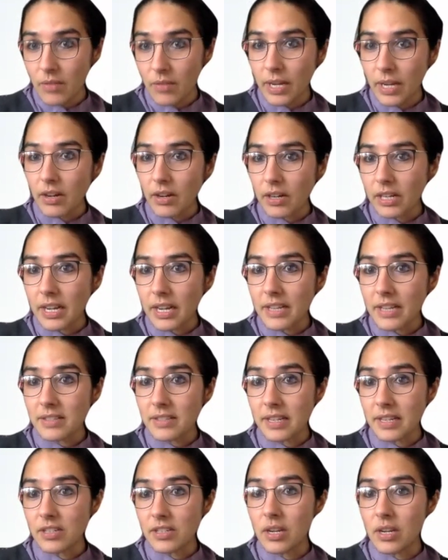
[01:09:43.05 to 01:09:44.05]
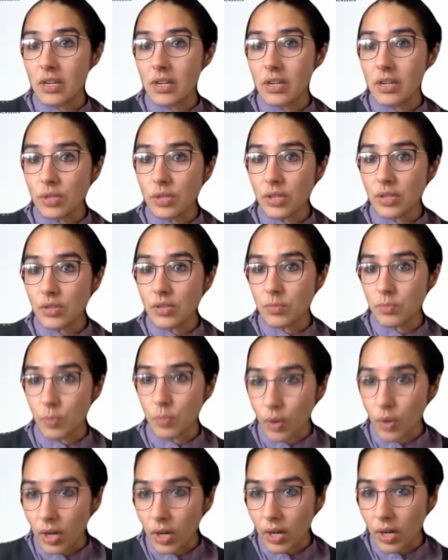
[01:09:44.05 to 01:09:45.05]
When the organization loses
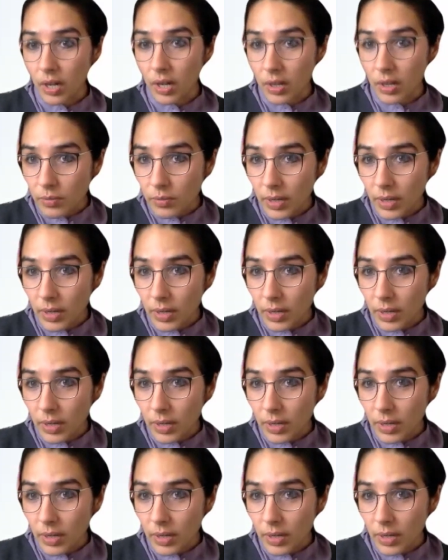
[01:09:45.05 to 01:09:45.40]
more